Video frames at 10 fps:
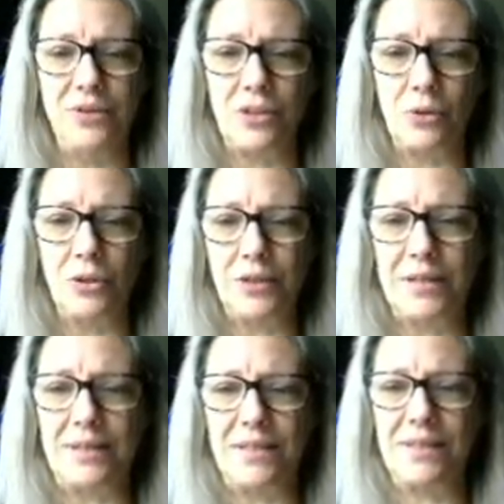So look
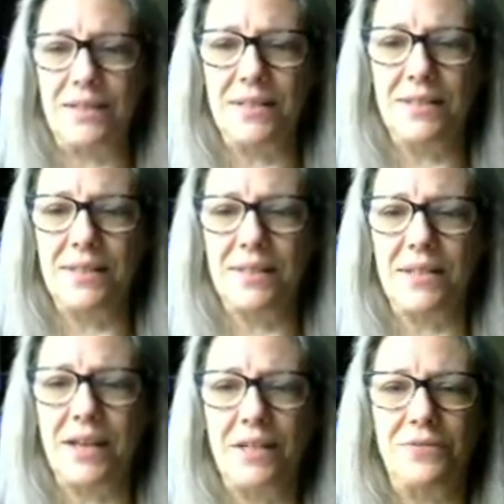at this. This is the
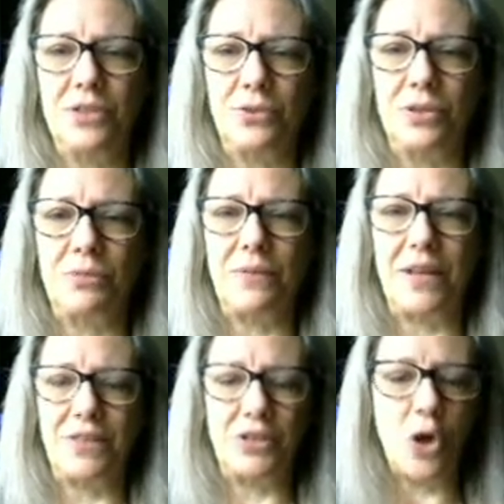Knight of Swords. We've
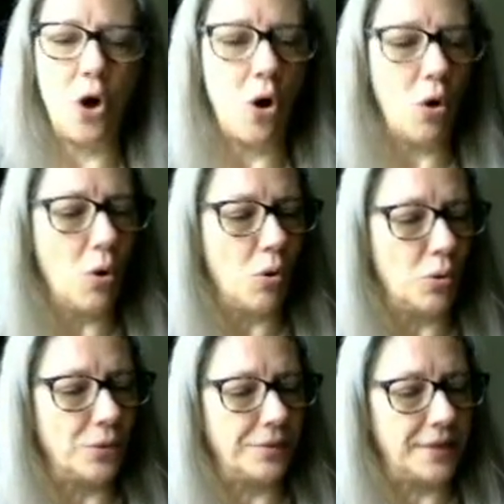got this
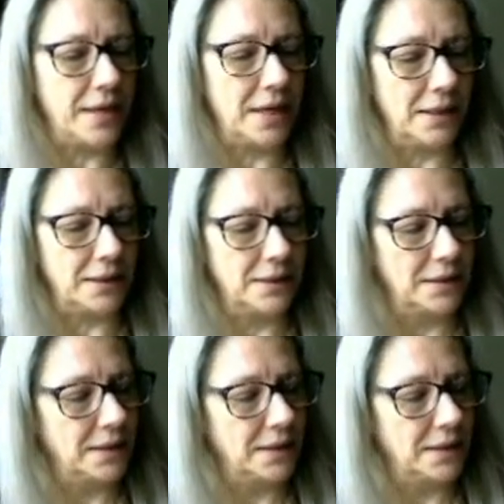whole thing.